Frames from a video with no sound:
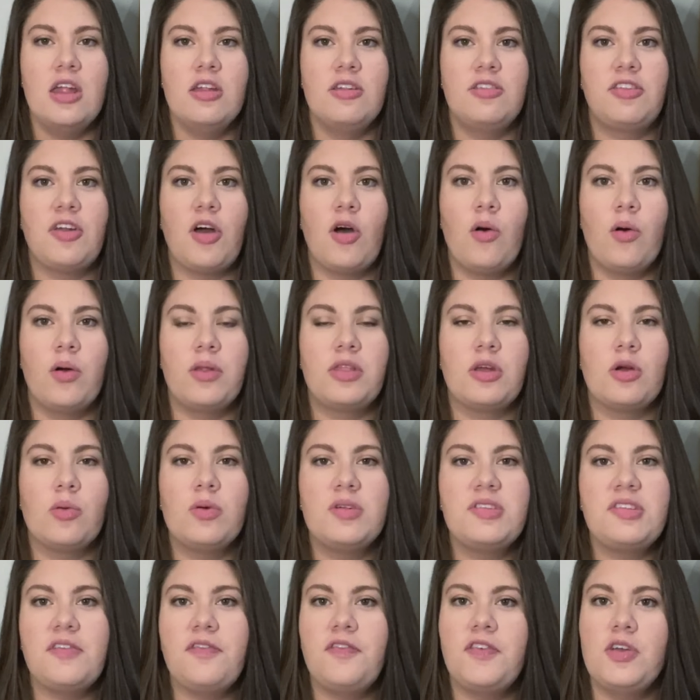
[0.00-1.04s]
So there
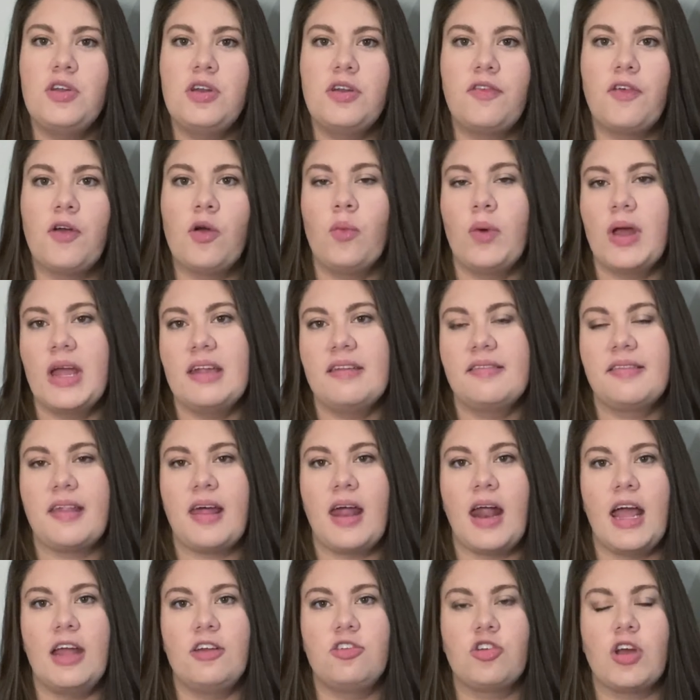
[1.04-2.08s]
was a few different ways
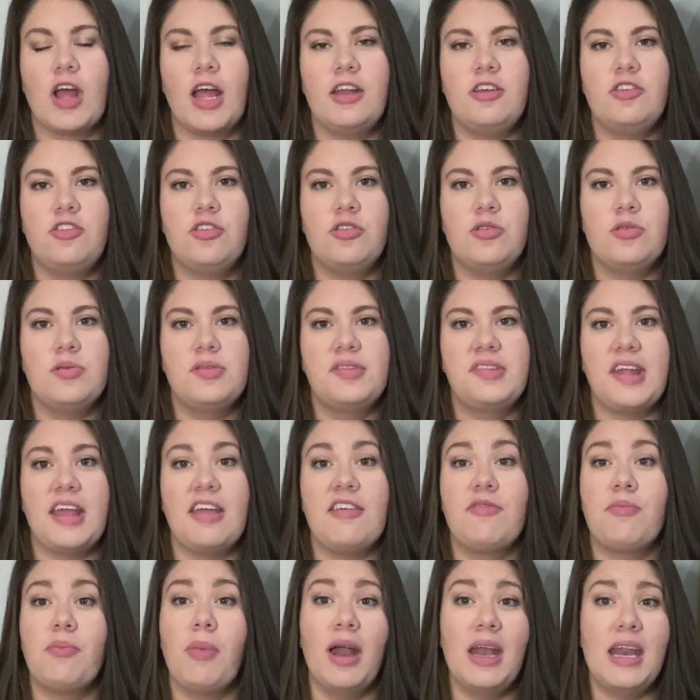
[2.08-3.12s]
that I tried to
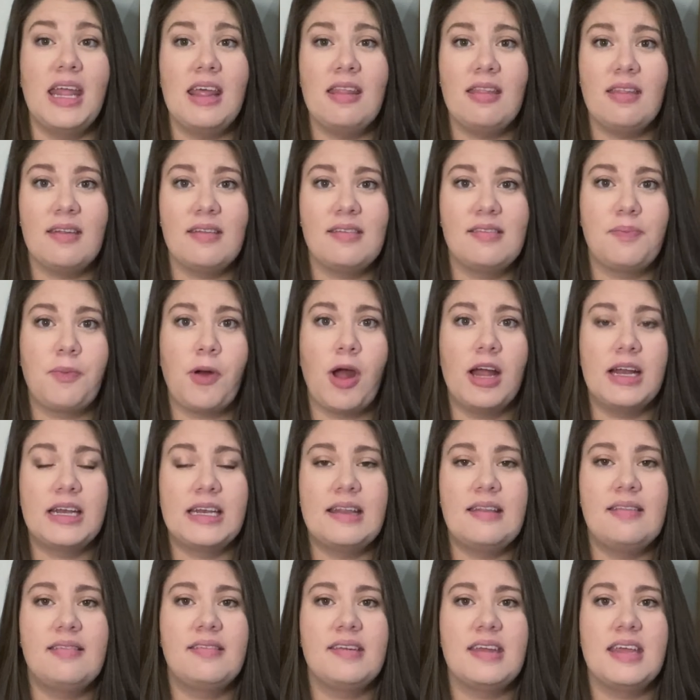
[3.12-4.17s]
save money this
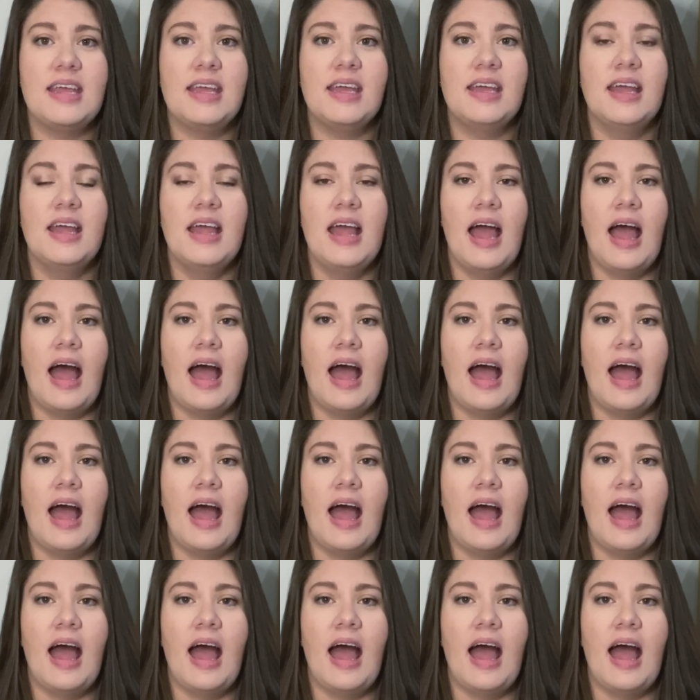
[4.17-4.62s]
pregnancy.